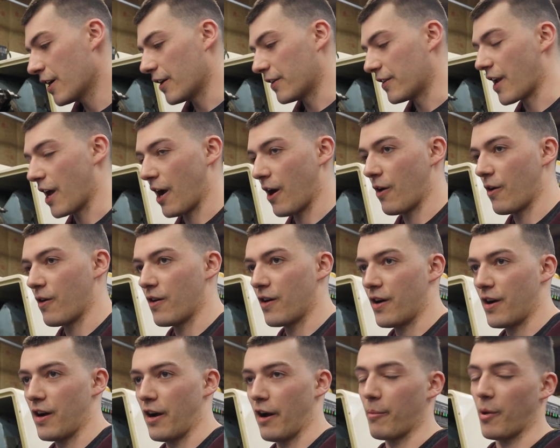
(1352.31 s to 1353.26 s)
Now,
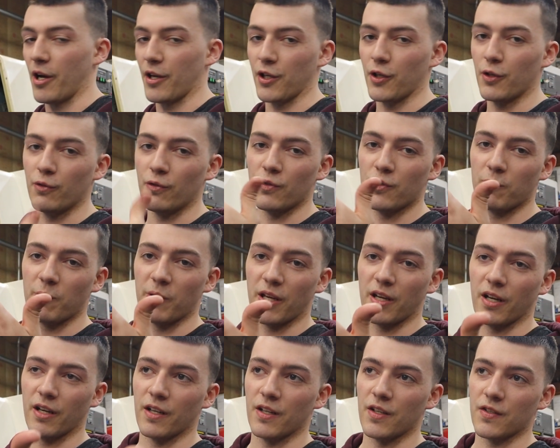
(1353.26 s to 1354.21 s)
I bought used
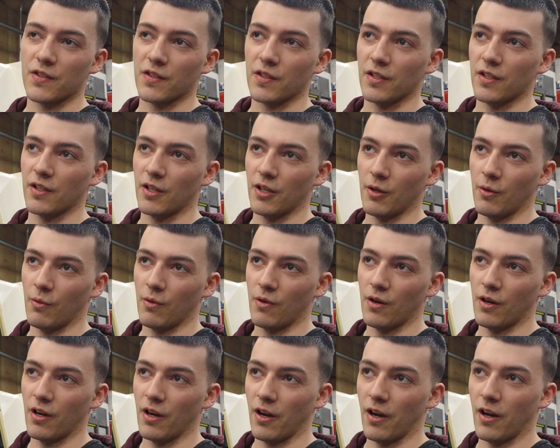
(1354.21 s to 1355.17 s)
because
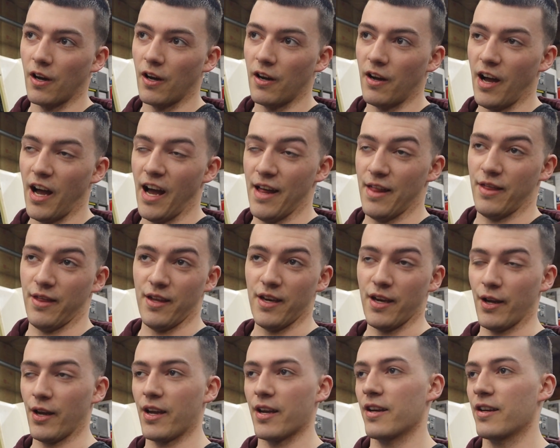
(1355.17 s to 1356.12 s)
I
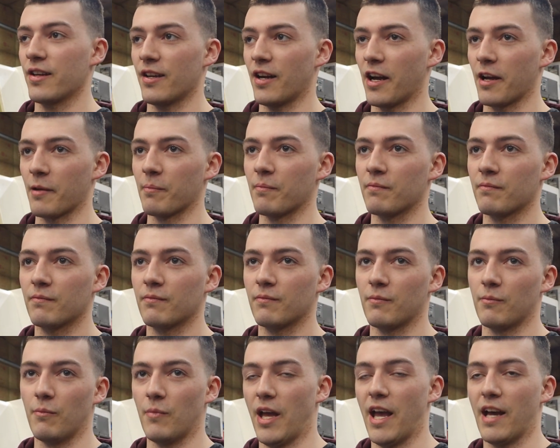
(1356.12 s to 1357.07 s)
think I'm
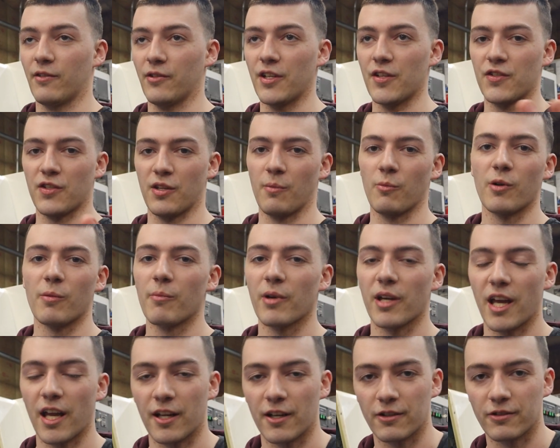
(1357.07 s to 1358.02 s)
at least somewhat
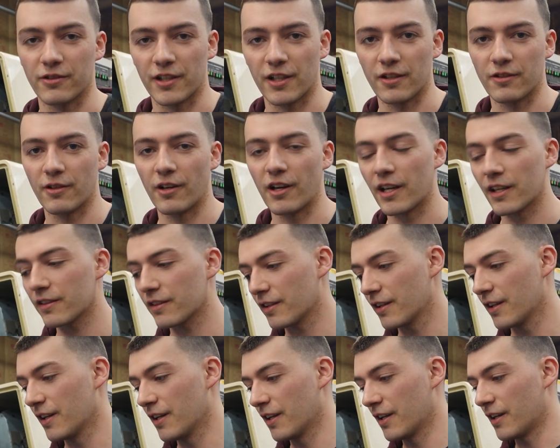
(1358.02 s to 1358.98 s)
mechanically inclined,
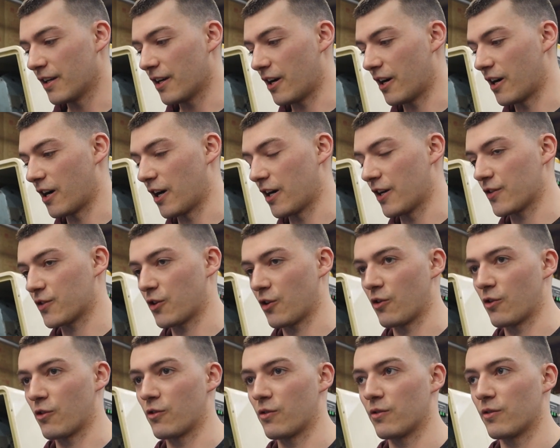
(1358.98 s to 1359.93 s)

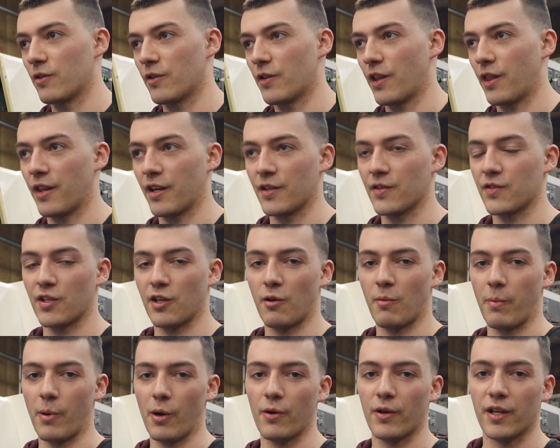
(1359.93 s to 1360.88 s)
so things that are
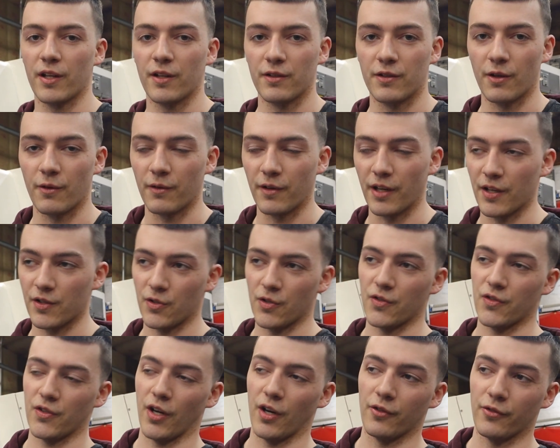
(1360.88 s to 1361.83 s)
broken don't
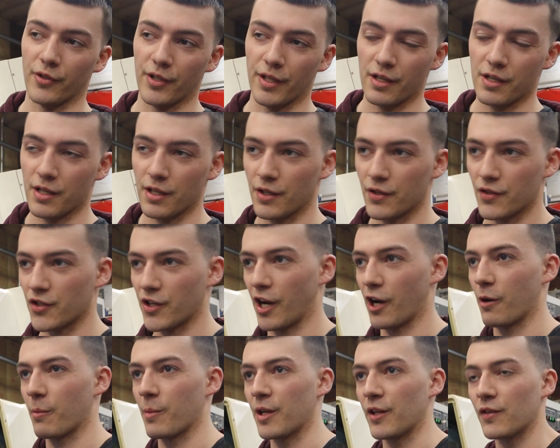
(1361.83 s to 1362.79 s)
necessarily
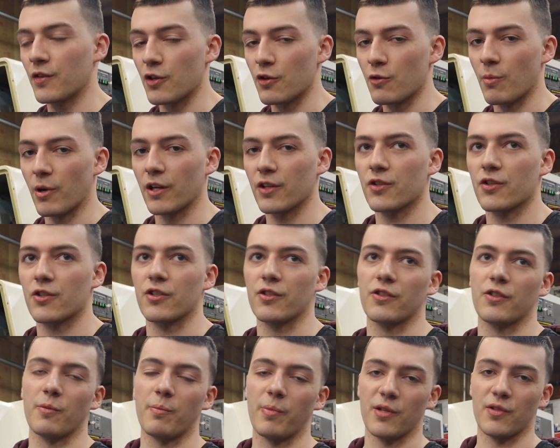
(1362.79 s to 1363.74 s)
scare me too much. It
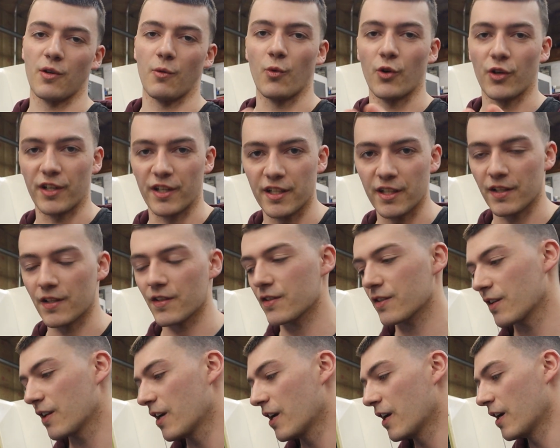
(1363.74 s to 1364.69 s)
depends on what it is.